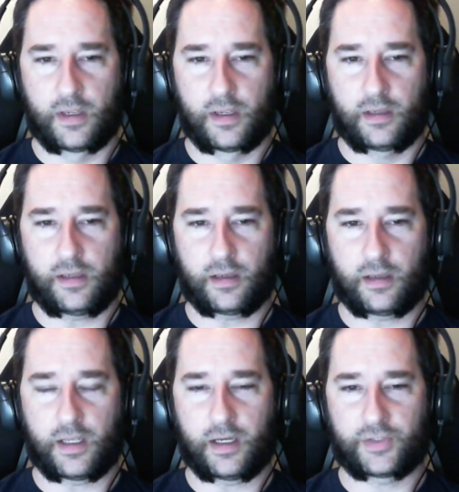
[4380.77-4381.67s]
Yeah,
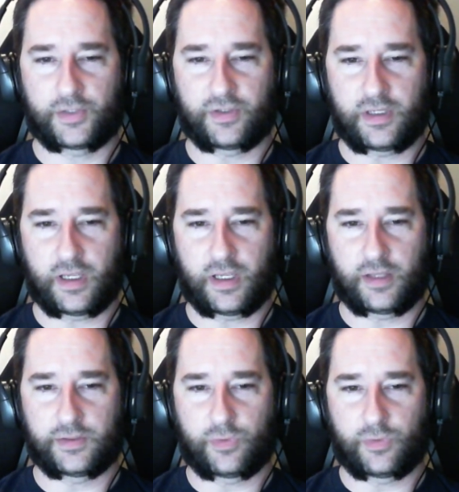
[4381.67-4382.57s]
and actually,
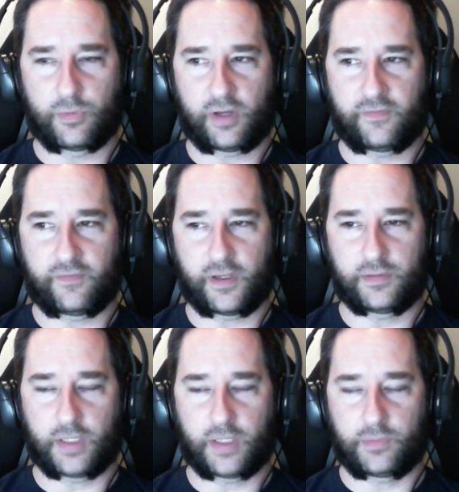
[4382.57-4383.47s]
the Tour Modified,
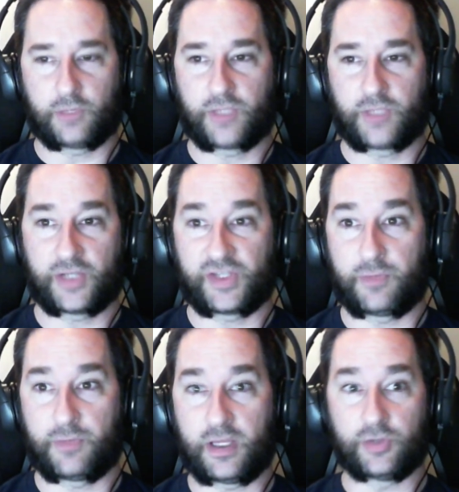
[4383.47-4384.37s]
kind of
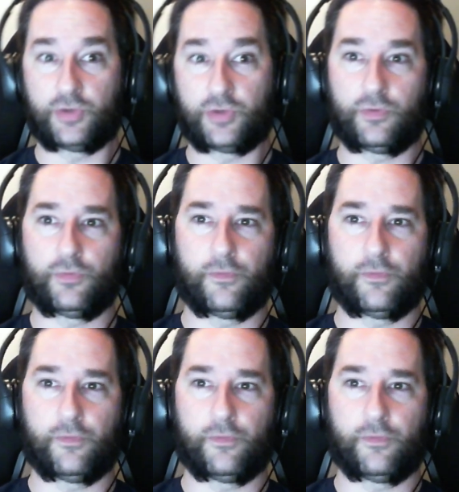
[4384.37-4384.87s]
skipping into,